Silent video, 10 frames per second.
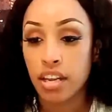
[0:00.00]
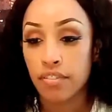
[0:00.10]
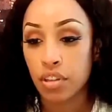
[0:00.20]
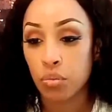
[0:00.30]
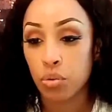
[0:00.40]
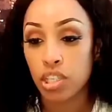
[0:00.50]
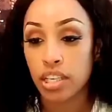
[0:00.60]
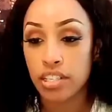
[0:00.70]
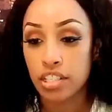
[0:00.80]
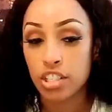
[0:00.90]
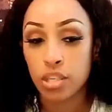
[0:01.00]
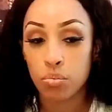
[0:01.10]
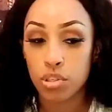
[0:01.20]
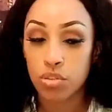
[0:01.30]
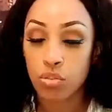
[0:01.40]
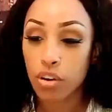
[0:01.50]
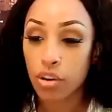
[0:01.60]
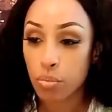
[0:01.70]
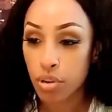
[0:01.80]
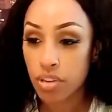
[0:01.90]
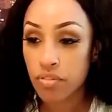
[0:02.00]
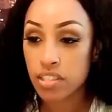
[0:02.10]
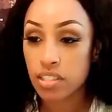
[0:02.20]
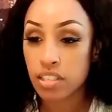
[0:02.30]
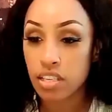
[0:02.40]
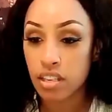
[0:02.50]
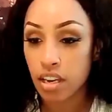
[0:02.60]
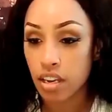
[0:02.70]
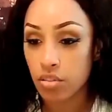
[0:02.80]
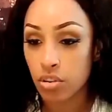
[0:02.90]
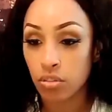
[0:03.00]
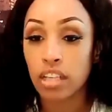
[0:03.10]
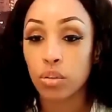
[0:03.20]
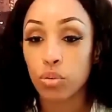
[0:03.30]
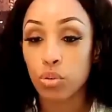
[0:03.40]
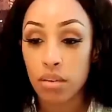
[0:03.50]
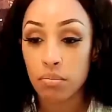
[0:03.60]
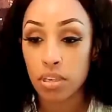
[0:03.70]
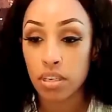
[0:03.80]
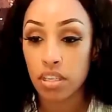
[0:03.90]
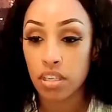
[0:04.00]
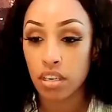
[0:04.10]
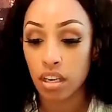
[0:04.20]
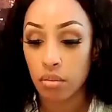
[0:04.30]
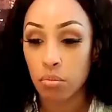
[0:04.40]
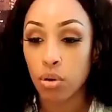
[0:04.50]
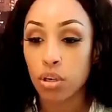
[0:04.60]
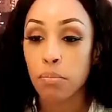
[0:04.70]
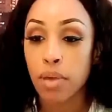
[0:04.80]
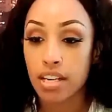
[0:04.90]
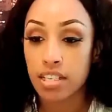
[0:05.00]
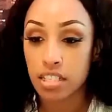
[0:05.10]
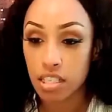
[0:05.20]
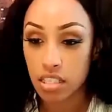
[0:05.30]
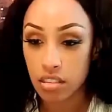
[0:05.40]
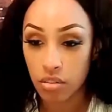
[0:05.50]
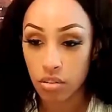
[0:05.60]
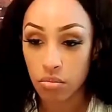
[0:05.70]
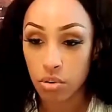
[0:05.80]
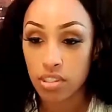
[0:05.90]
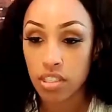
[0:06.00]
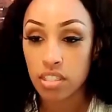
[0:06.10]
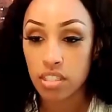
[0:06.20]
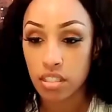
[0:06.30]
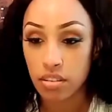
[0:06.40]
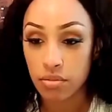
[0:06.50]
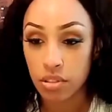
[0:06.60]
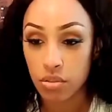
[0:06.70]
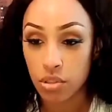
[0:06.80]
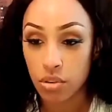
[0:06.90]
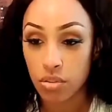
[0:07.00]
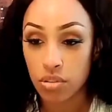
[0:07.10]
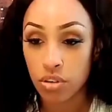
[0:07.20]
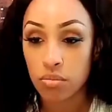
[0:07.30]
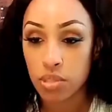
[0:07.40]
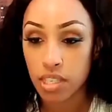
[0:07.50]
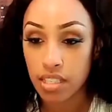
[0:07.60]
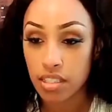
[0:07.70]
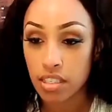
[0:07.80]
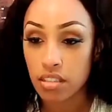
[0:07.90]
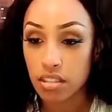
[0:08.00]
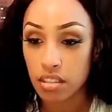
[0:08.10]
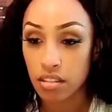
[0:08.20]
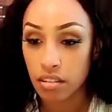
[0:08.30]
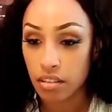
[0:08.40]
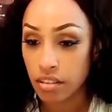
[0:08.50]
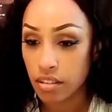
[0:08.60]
that if the relationship was stronger previously, that your landlord might be more compassionate or more sensitive to your circumstances?